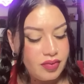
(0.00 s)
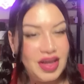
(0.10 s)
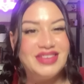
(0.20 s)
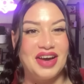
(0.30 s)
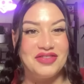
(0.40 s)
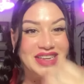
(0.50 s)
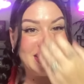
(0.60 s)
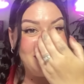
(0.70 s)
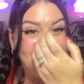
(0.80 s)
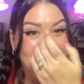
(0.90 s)
Definitely
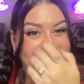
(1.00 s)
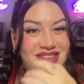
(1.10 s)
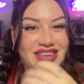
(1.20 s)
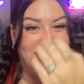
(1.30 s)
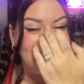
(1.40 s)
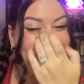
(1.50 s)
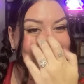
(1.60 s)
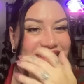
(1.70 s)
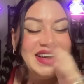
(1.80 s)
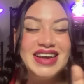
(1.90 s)
keeping it a secret.
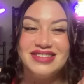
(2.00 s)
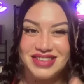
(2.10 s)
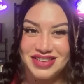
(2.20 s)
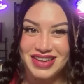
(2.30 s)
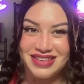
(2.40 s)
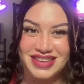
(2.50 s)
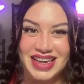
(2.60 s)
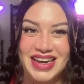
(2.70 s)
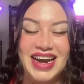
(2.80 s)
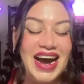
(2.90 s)
Yeah, so you guys
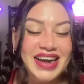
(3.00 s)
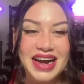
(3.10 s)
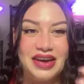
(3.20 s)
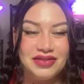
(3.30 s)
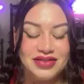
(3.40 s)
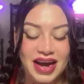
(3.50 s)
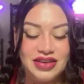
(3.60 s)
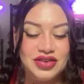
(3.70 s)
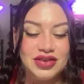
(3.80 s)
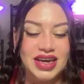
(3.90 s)
get it. I
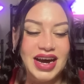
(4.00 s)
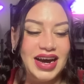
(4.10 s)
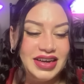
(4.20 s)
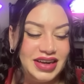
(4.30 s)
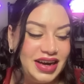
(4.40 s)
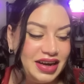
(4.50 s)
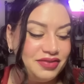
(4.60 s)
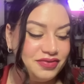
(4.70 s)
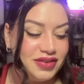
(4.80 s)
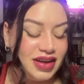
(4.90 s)
do that.
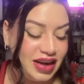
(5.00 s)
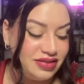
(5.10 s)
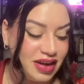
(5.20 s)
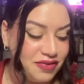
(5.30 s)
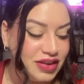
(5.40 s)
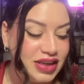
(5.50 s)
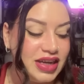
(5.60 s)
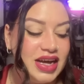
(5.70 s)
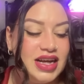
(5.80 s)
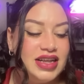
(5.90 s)
I
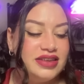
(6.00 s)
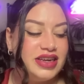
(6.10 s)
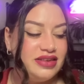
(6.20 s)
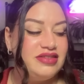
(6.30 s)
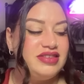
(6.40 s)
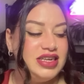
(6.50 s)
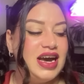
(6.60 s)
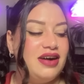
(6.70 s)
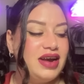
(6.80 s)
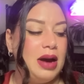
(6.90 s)
definitely can see
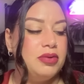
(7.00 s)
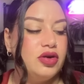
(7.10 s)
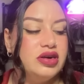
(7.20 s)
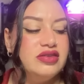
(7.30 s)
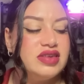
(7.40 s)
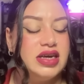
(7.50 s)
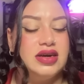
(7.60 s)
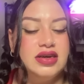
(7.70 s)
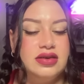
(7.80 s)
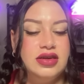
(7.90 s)
how Capricorns, like,
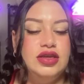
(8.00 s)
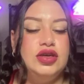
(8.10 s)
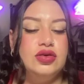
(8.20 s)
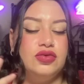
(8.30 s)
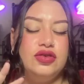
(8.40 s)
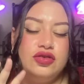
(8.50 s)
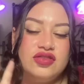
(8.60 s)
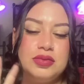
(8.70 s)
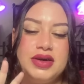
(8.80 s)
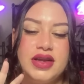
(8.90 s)
you used
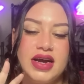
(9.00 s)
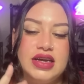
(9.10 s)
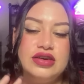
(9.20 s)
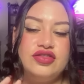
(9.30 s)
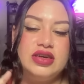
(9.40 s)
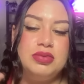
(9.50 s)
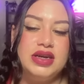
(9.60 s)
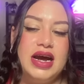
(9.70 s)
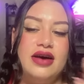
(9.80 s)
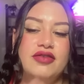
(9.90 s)
to be in that energy, but
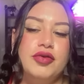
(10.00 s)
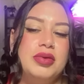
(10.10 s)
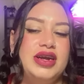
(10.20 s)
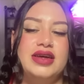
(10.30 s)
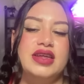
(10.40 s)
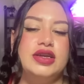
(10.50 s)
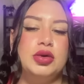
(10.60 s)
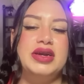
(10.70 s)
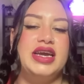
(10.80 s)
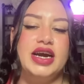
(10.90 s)
now everybody, like,
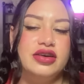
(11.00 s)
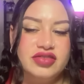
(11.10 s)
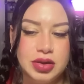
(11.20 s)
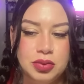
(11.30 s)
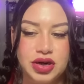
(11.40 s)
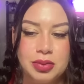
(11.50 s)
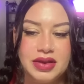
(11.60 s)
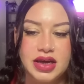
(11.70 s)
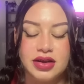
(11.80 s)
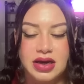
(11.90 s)
nobody cares anymore to be
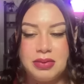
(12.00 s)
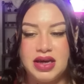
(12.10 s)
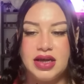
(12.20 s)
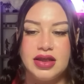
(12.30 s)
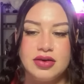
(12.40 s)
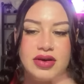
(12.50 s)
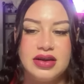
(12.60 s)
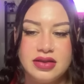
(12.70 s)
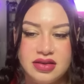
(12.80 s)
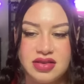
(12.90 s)
like, look at me, like
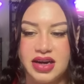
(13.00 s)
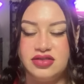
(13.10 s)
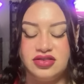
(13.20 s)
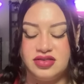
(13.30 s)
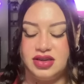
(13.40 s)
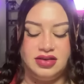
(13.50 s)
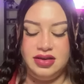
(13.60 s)
what this I just did.